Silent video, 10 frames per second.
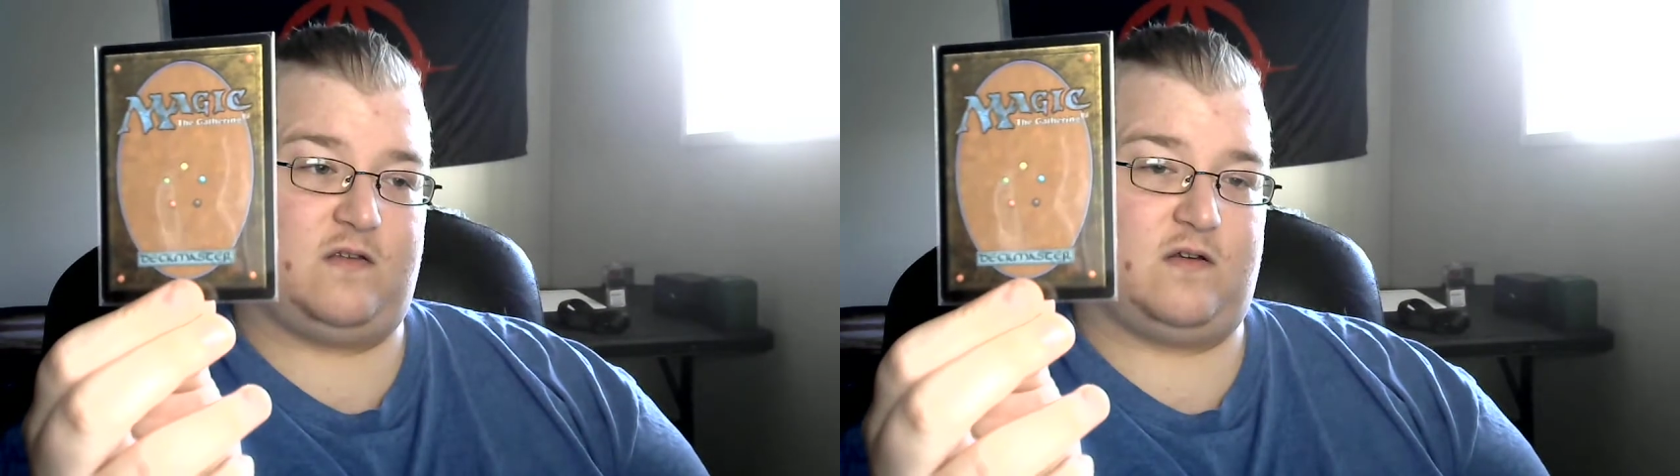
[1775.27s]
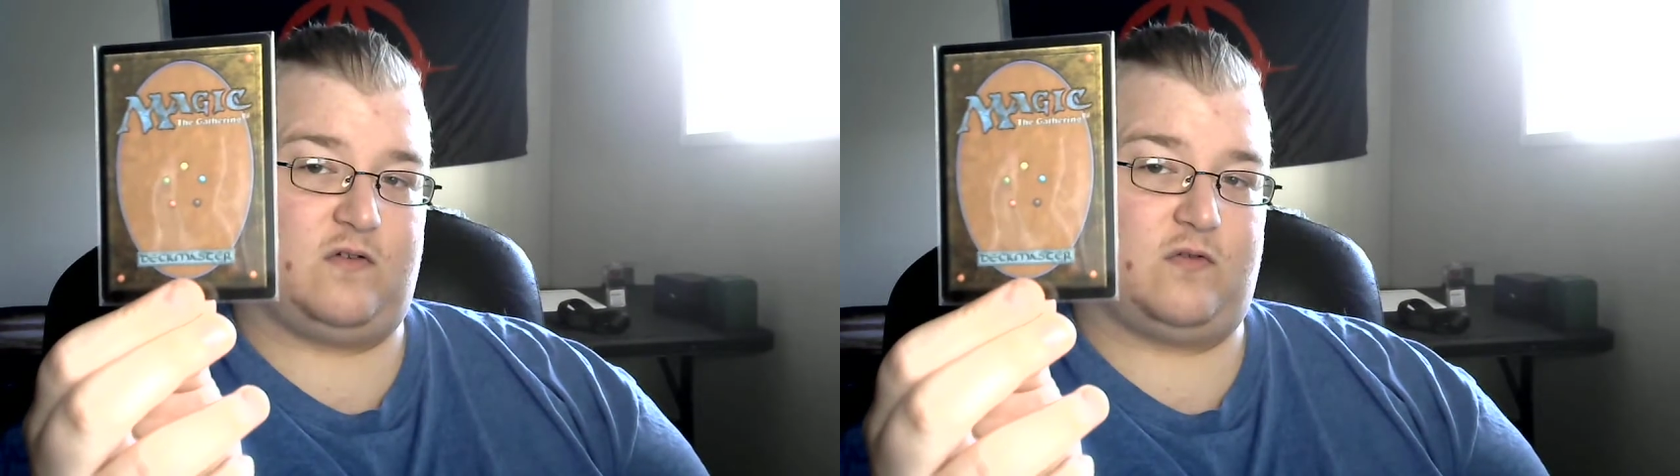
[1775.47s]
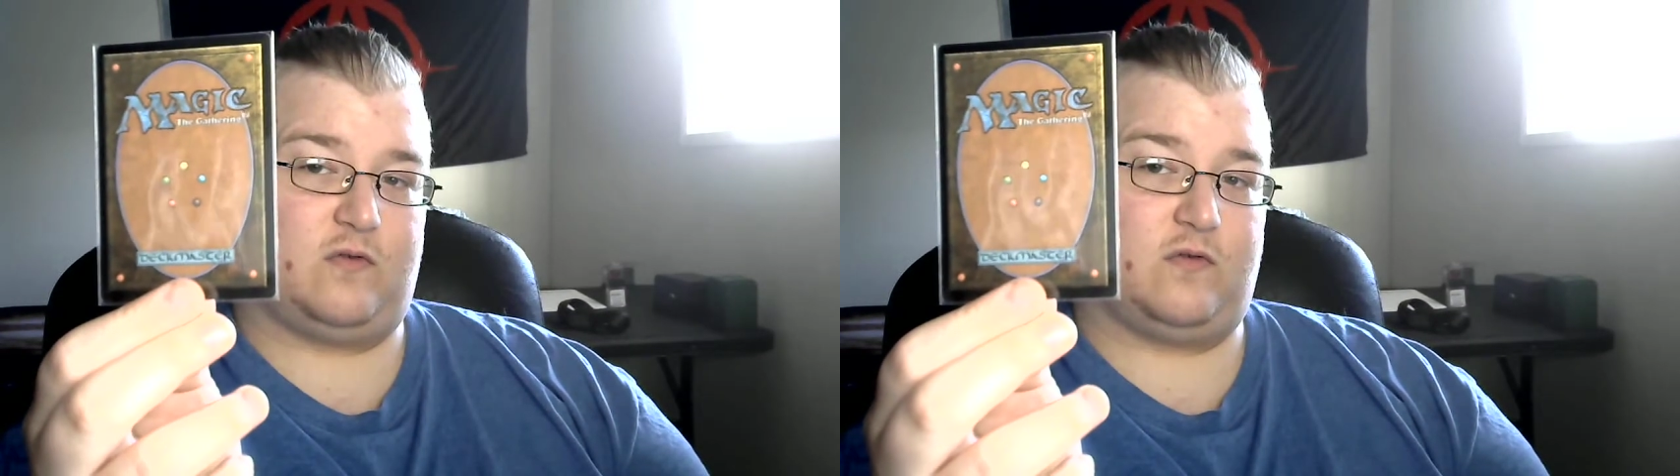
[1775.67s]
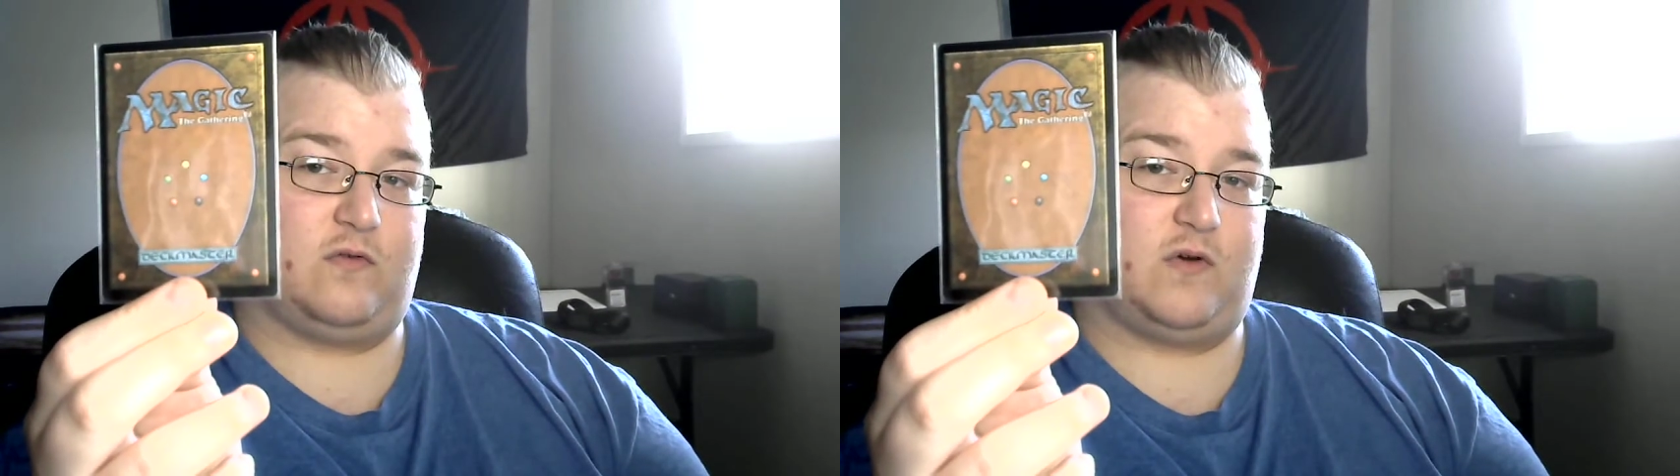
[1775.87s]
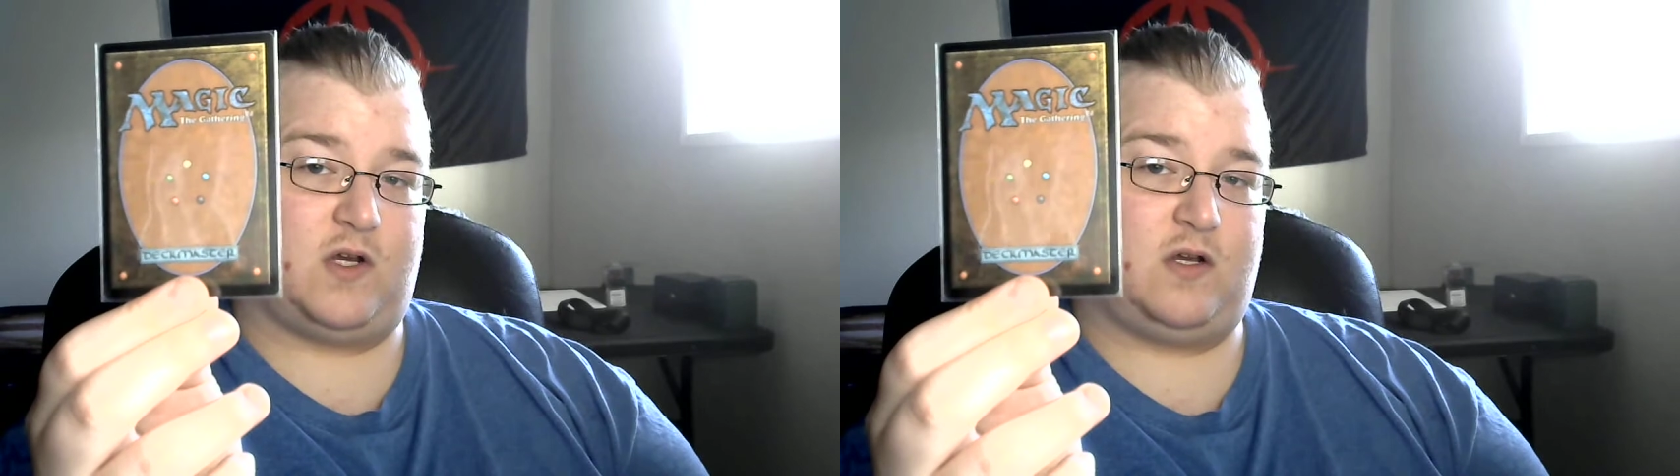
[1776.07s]
or
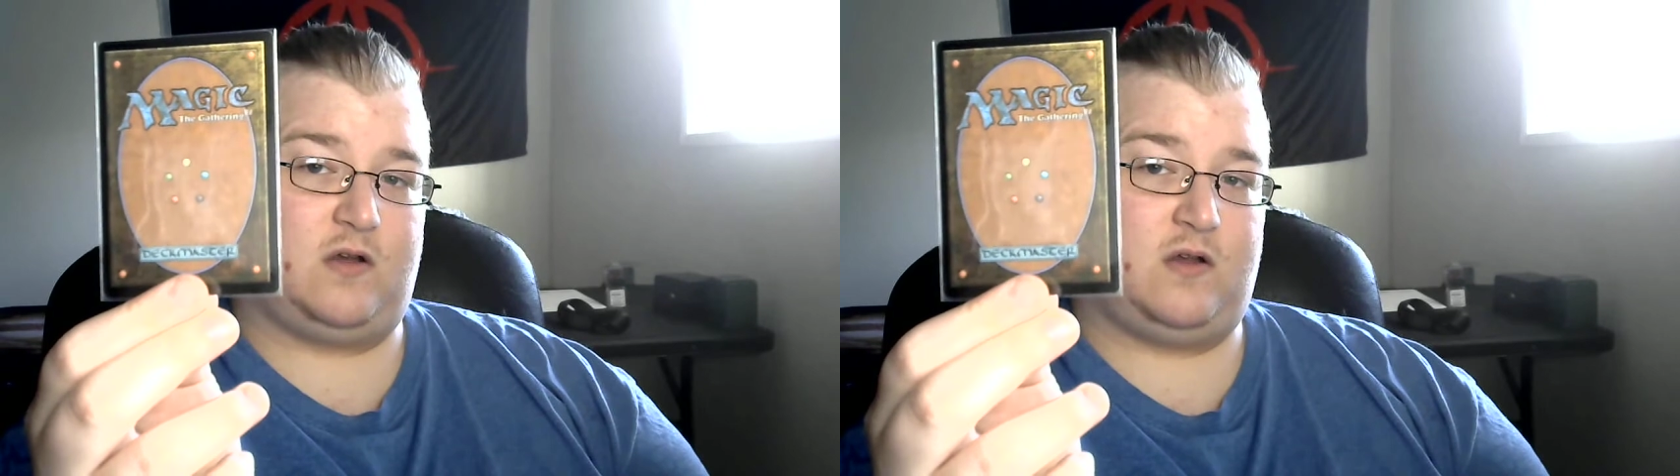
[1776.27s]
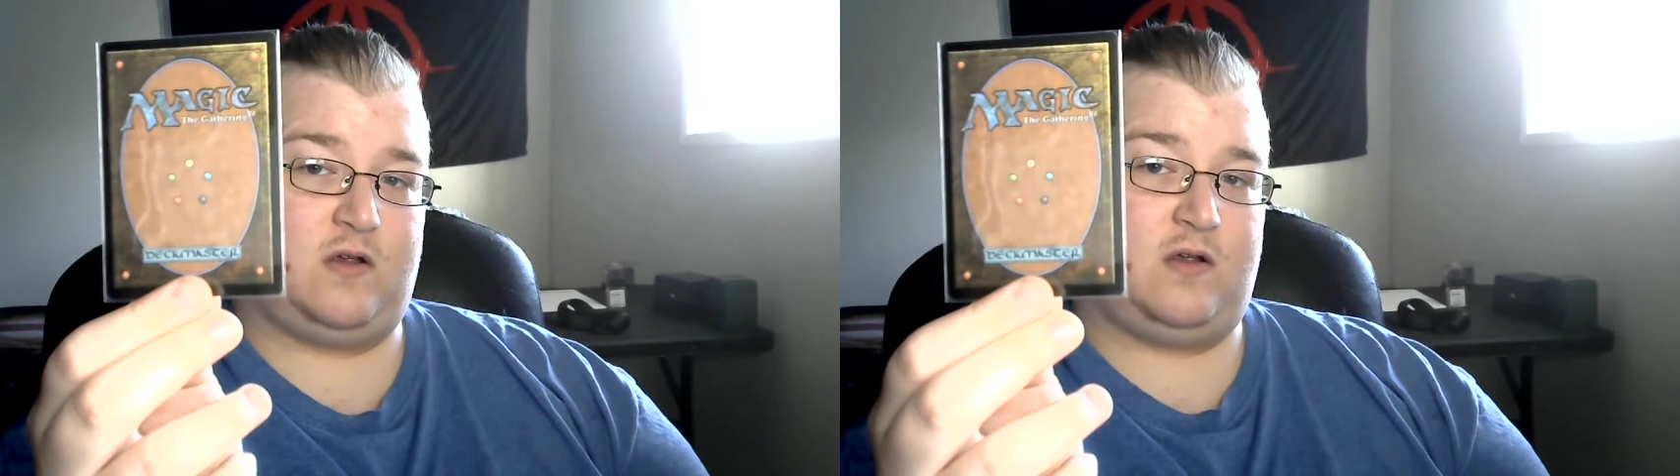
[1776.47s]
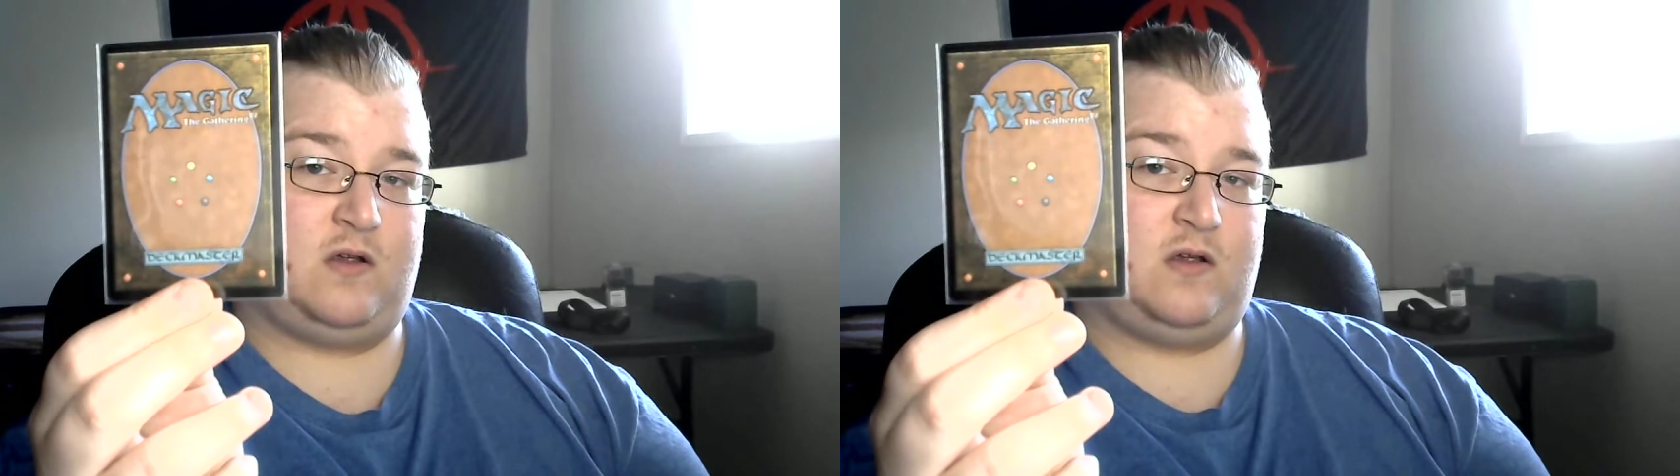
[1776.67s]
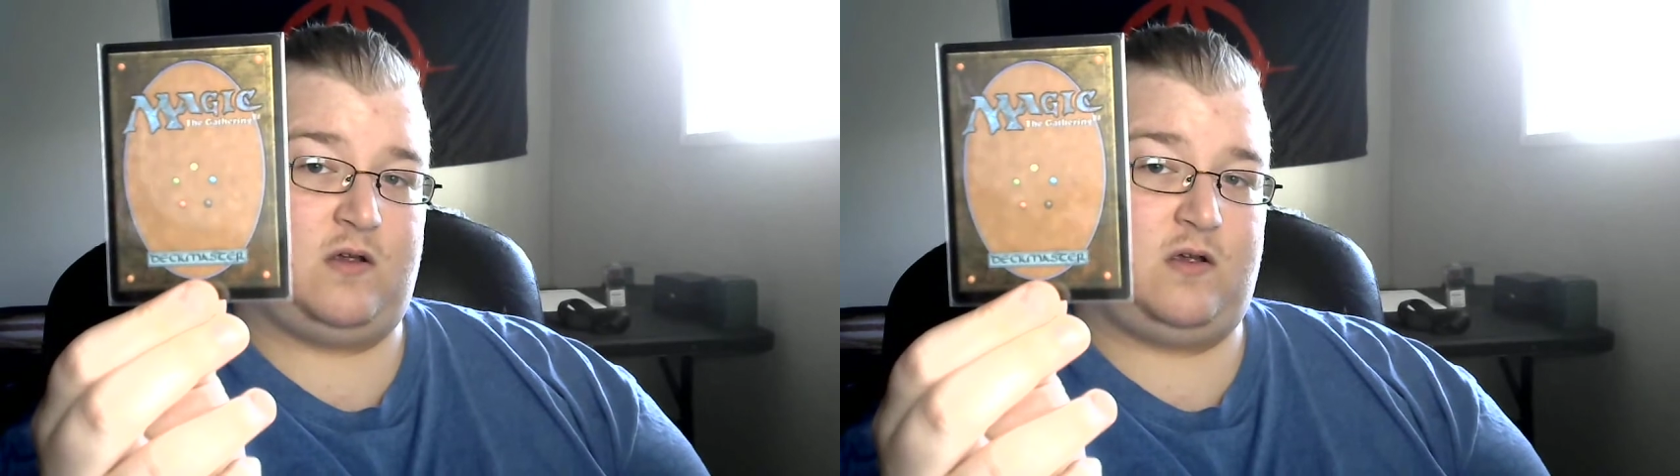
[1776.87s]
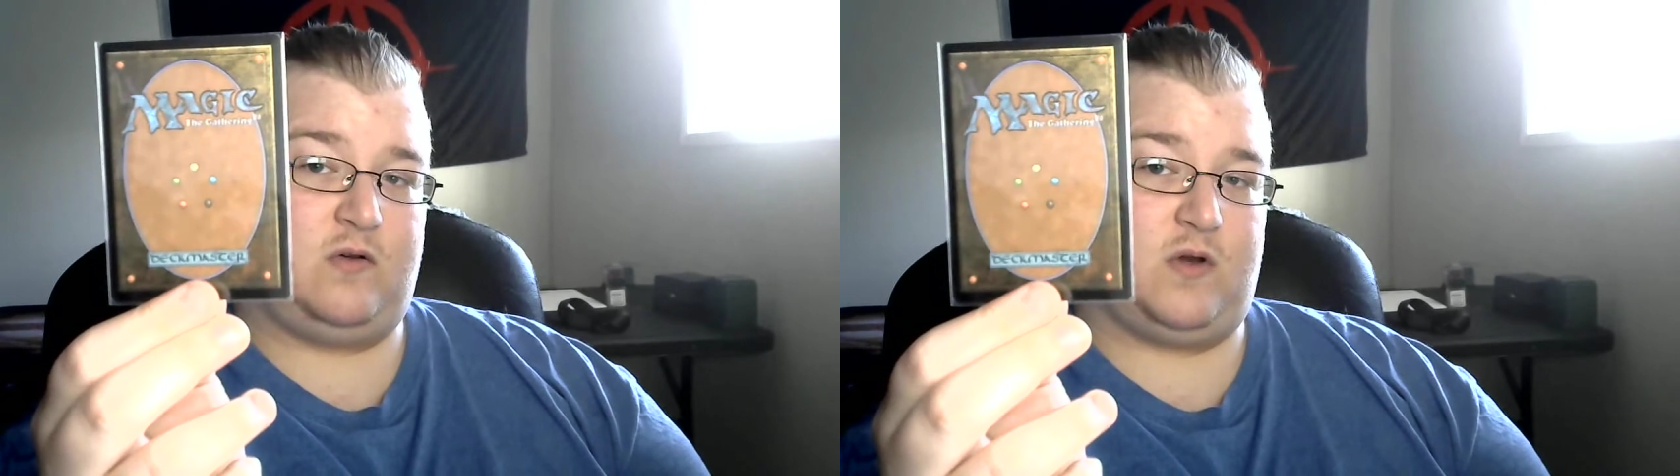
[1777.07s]
sorcery,
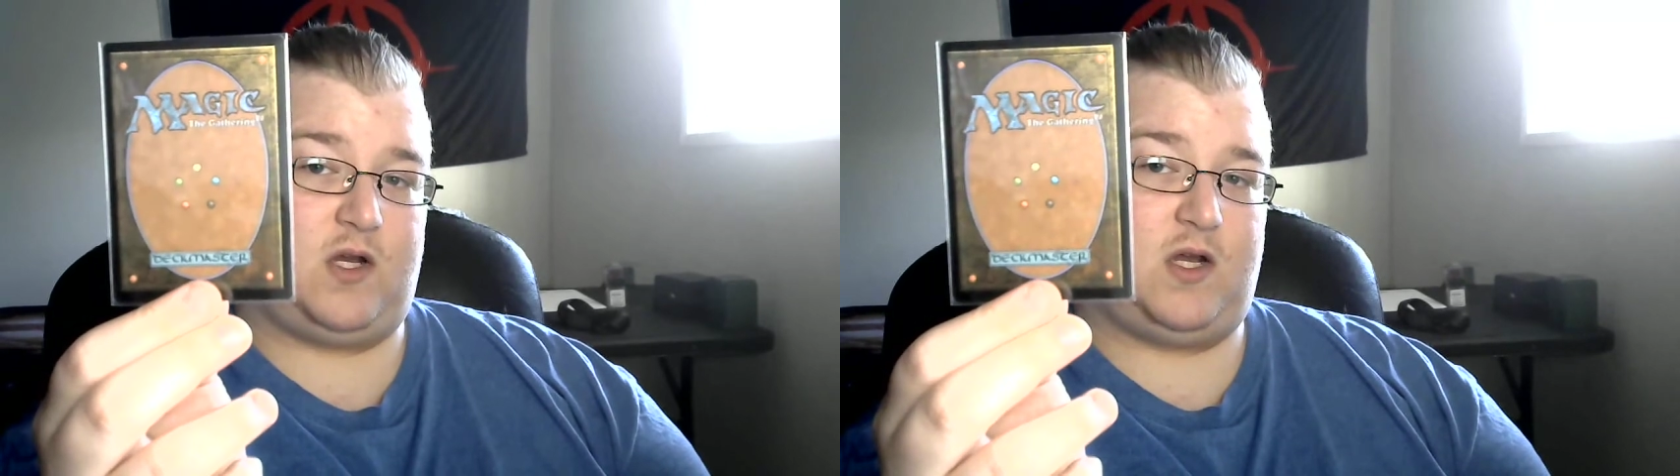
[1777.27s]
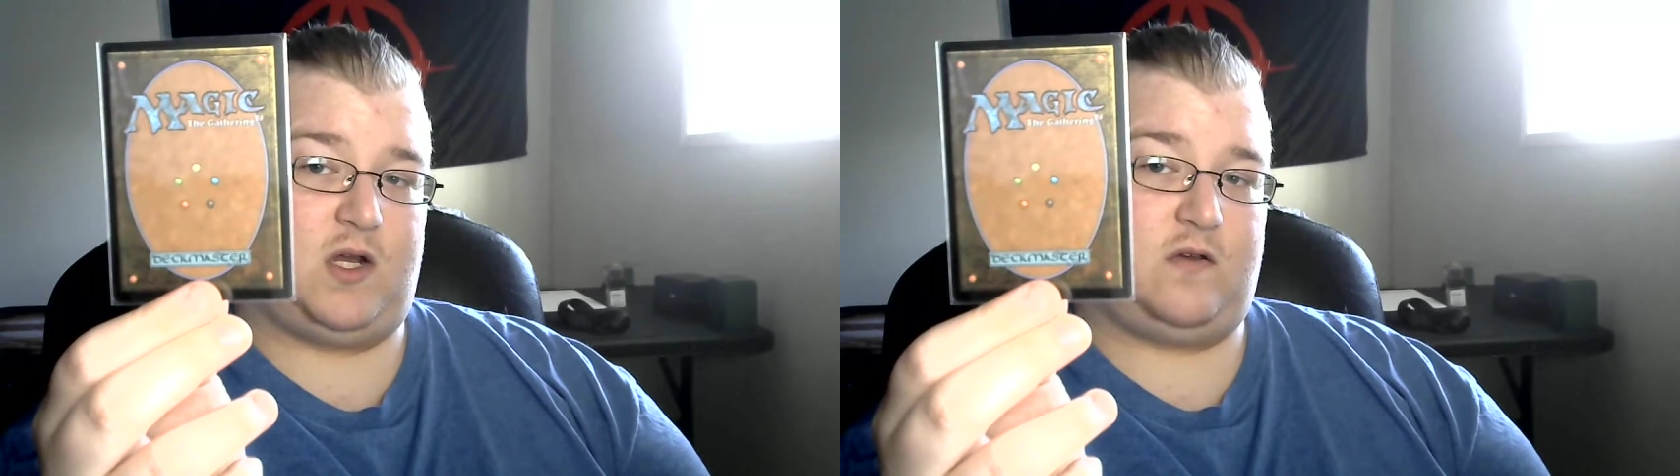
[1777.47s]
create a